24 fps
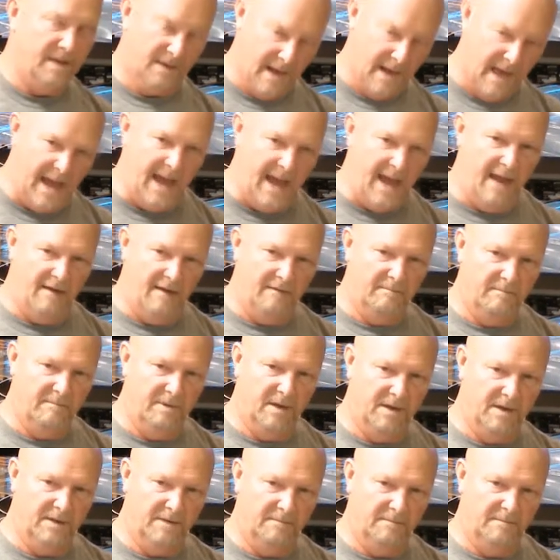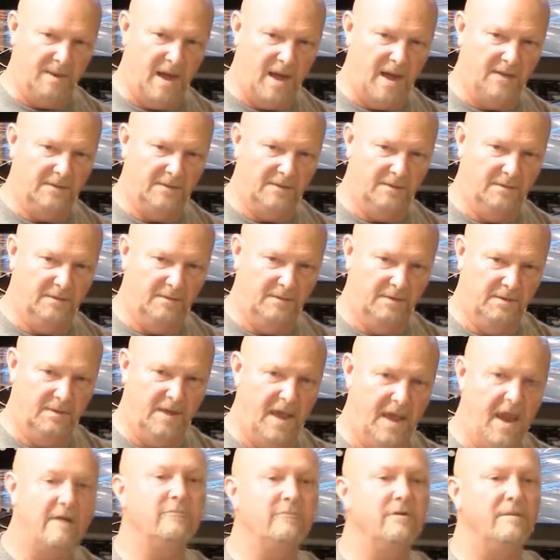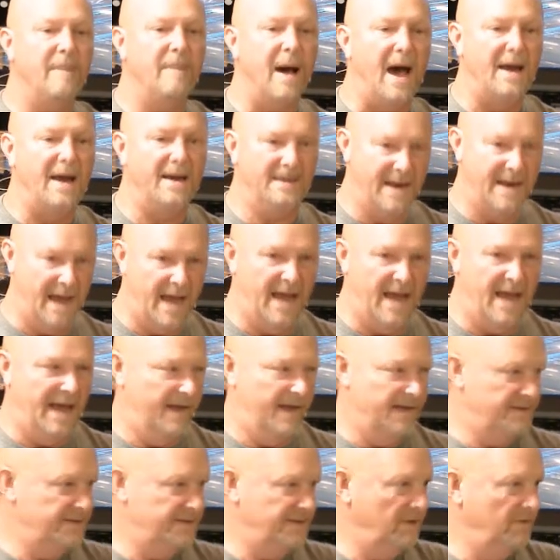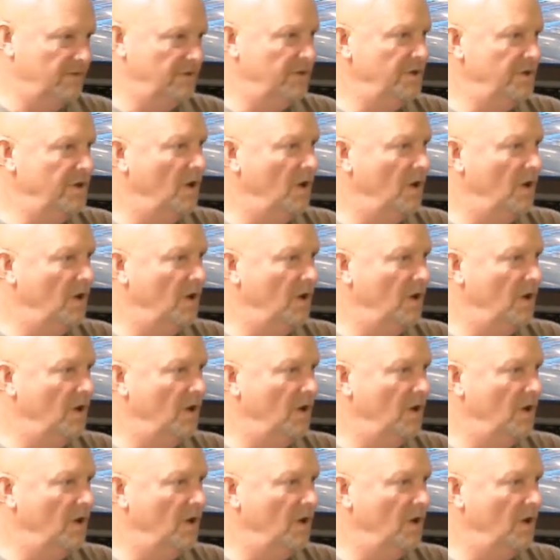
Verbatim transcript: alive, but the, the, everybody dies. So you